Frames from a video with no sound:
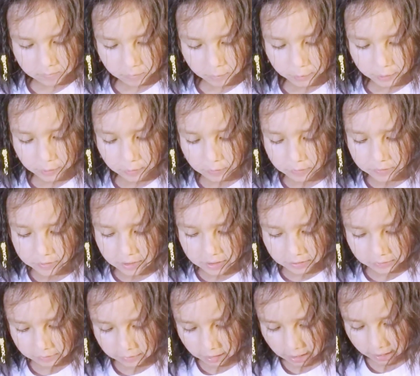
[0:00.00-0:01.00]
Wait, hold on
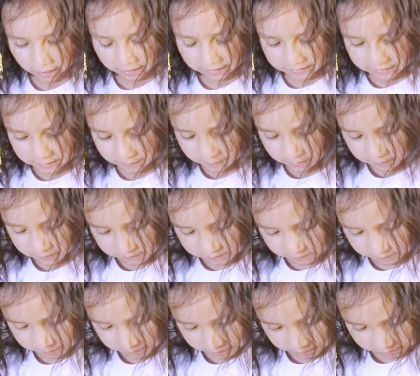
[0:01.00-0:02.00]
you guys. Let me do
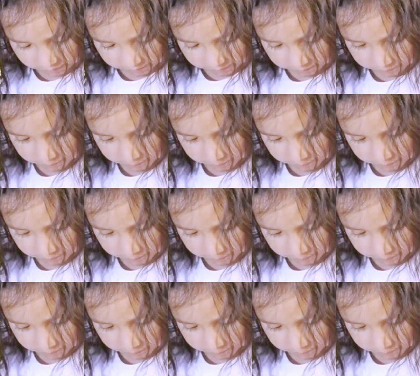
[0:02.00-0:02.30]
something.